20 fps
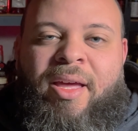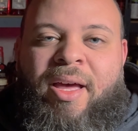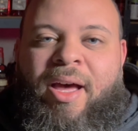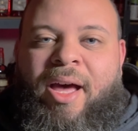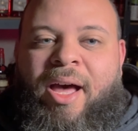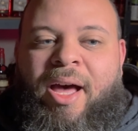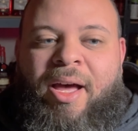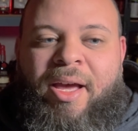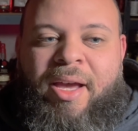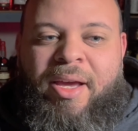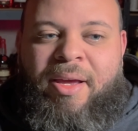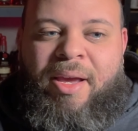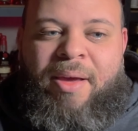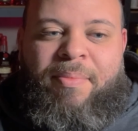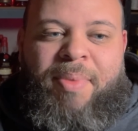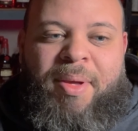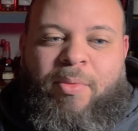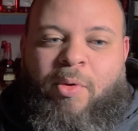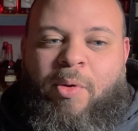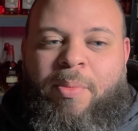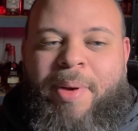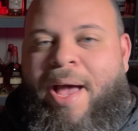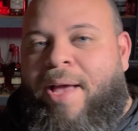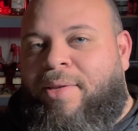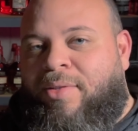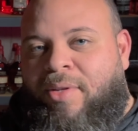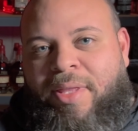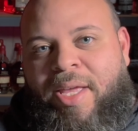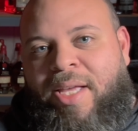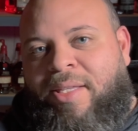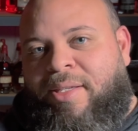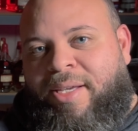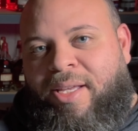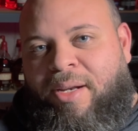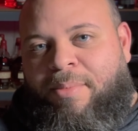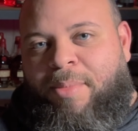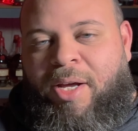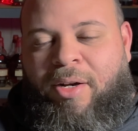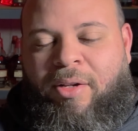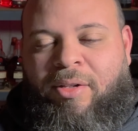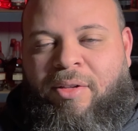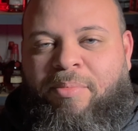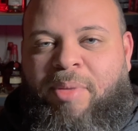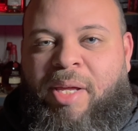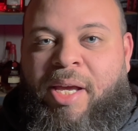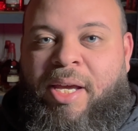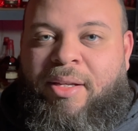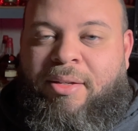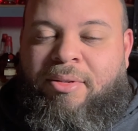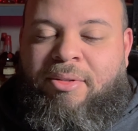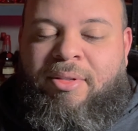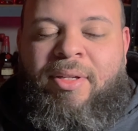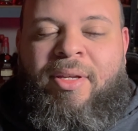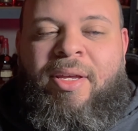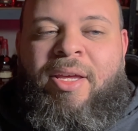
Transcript: Uh, and, and, people will pass on that to get a bottle of Blanton's.